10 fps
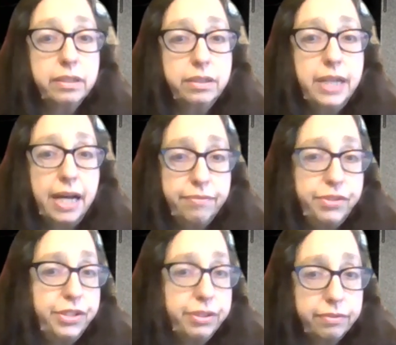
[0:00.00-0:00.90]
could have
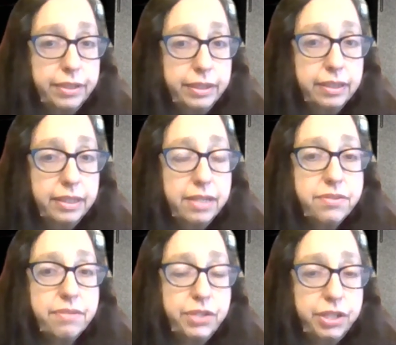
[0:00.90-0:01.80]
children
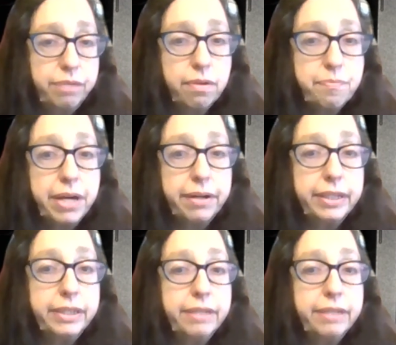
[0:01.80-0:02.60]
is if she were married.